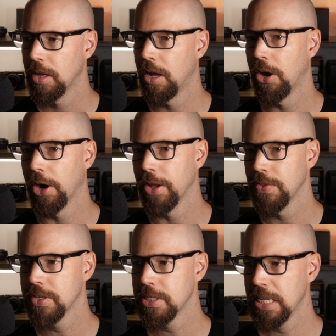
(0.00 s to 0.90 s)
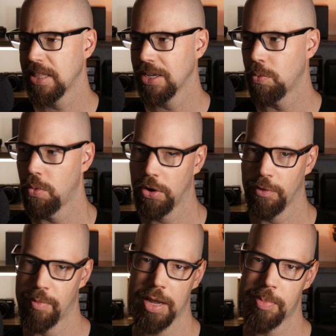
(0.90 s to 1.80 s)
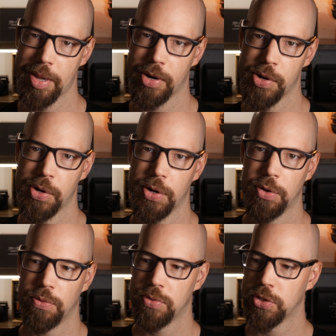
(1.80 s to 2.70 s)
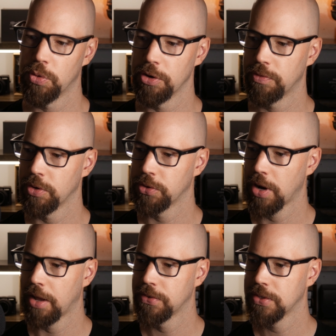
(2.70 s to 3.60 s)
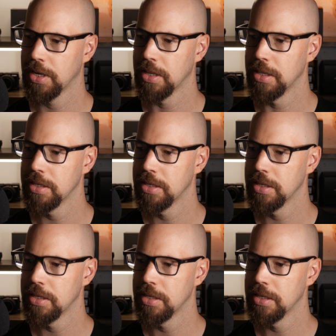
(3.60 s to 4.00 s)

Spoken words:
All right, this is, I think, one of my better story photographs, and